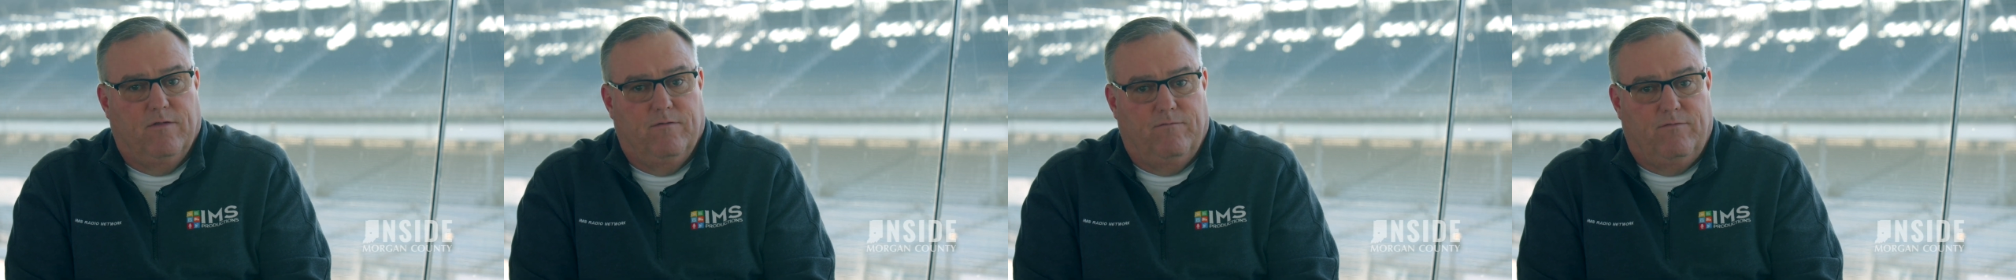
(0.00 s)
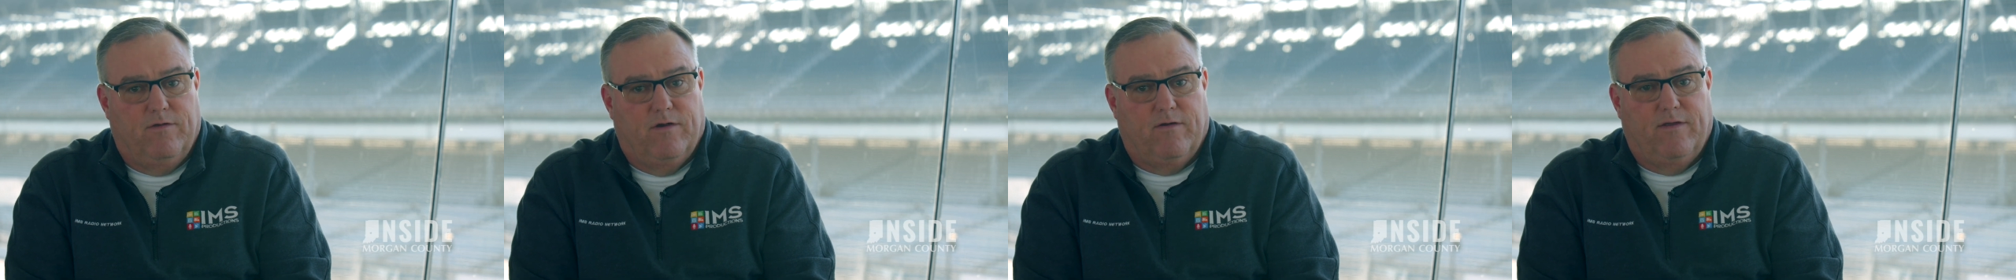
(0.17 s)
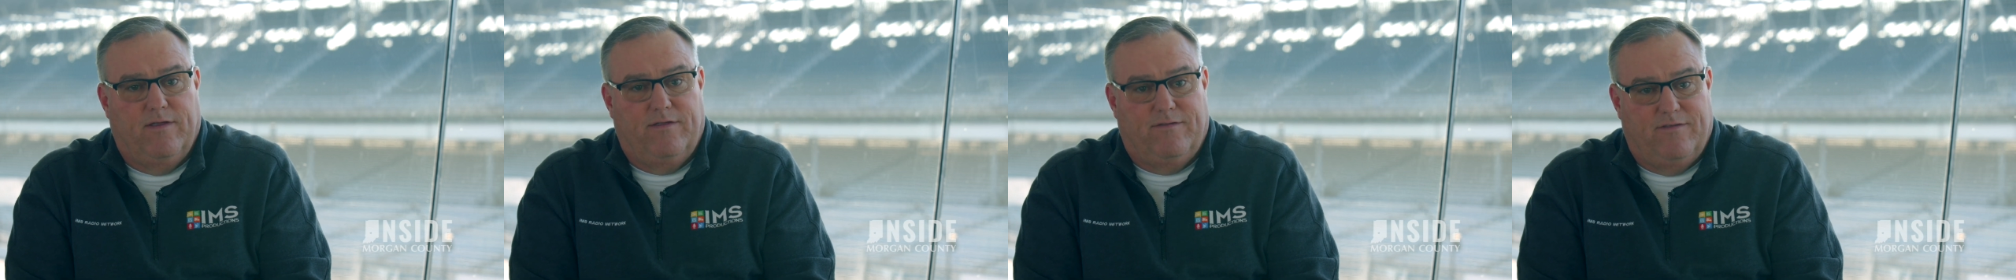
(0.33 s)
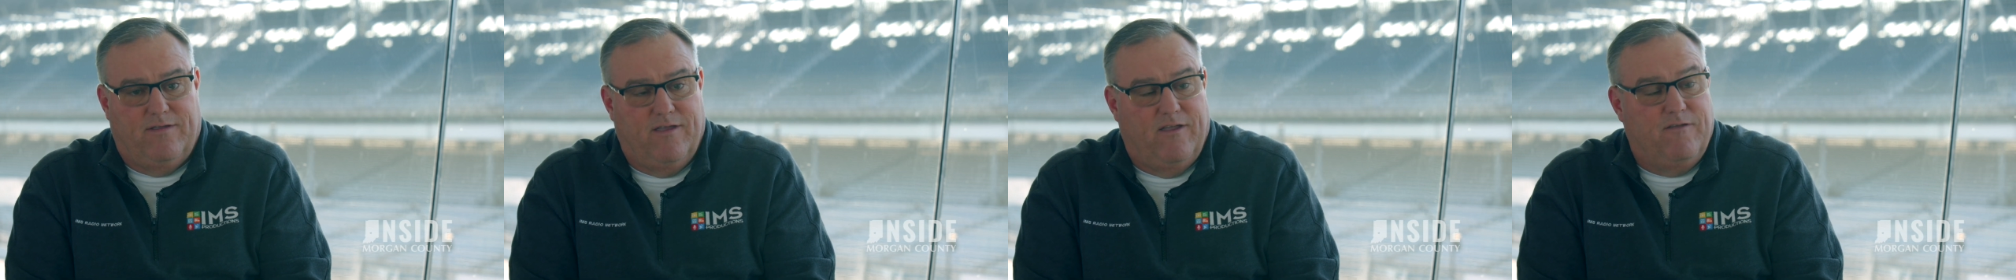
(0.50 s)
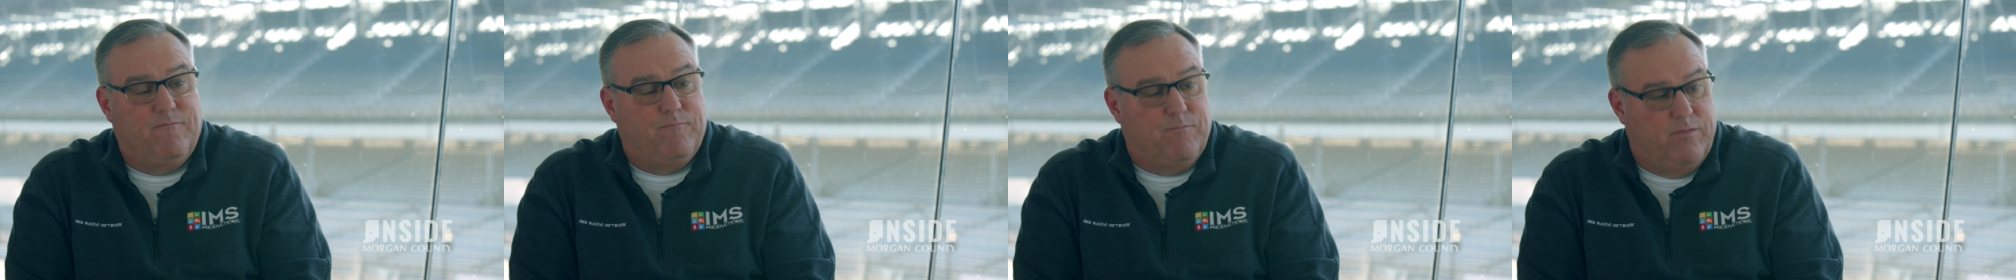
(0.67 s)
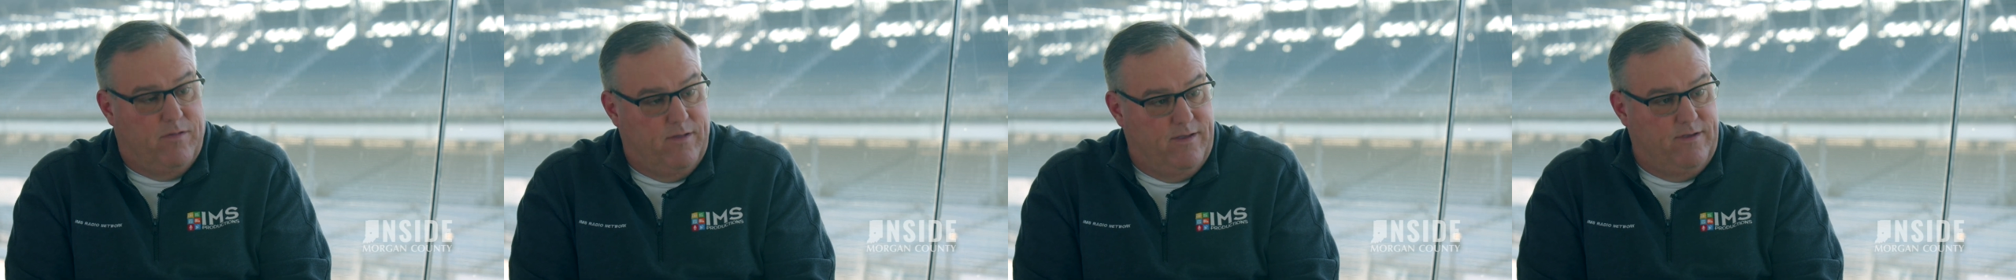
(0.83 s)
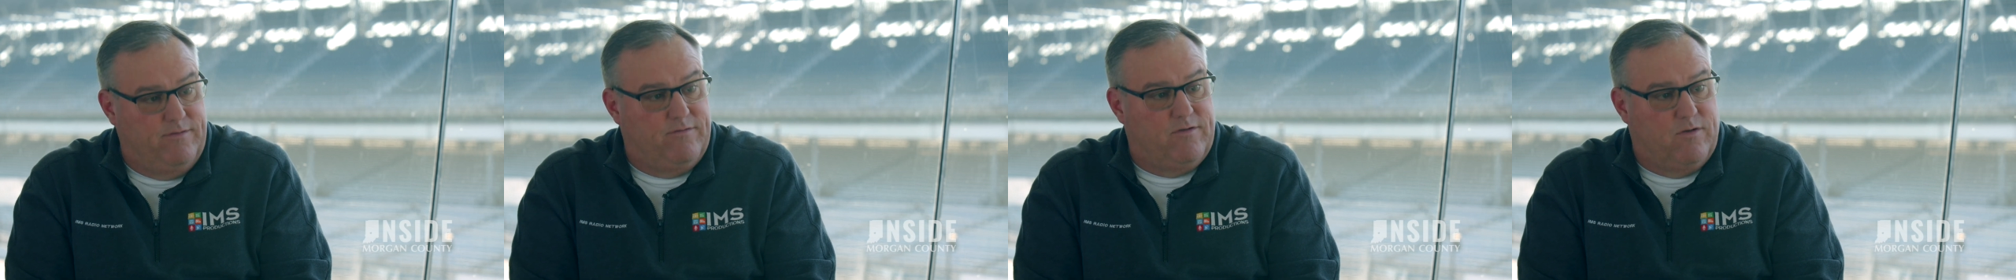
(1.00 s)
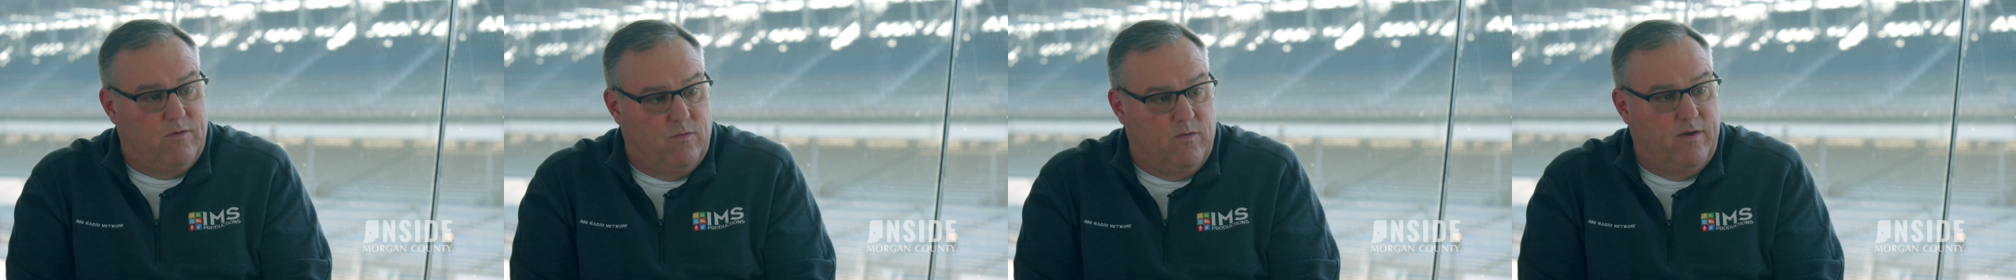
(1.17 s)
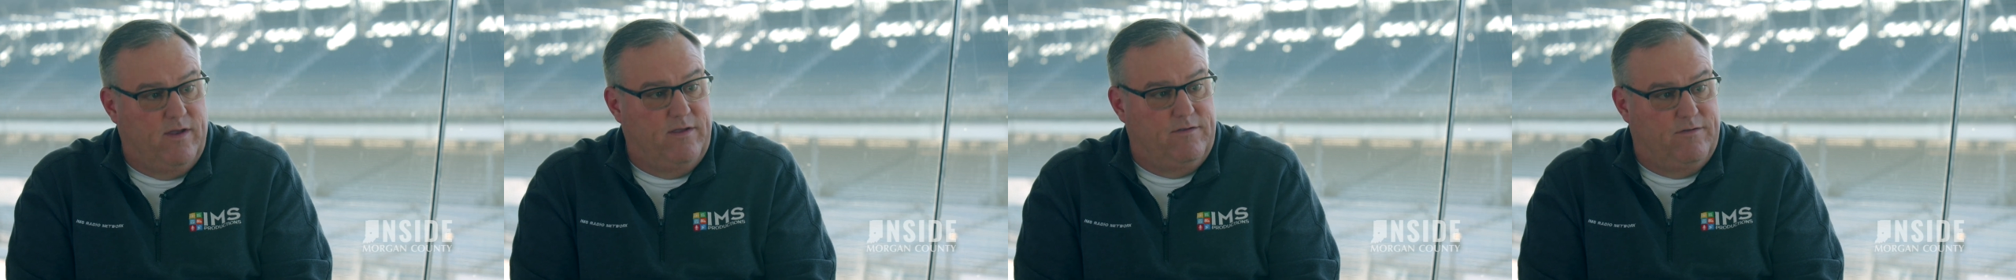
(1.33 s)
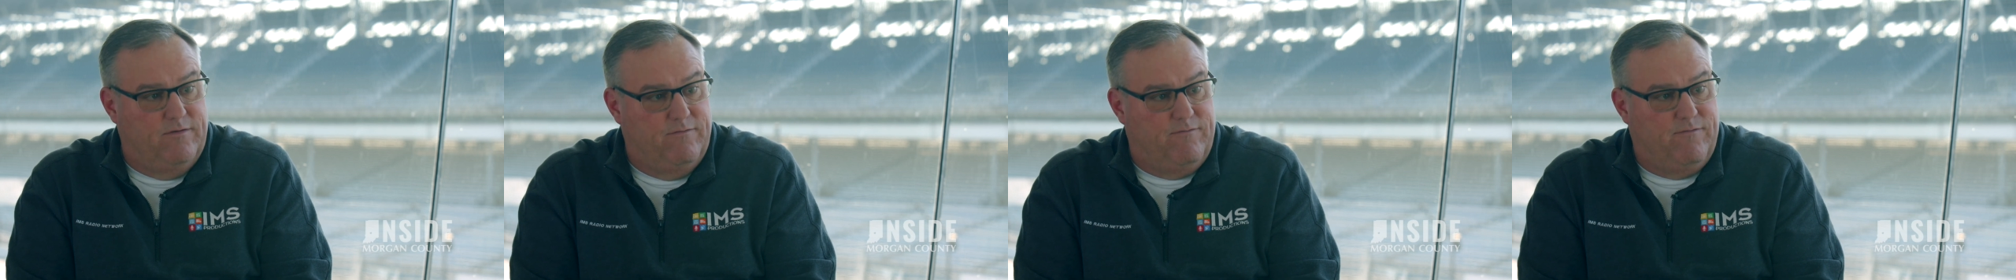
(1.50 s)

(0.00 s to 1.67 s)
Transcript: a very safe place to raise a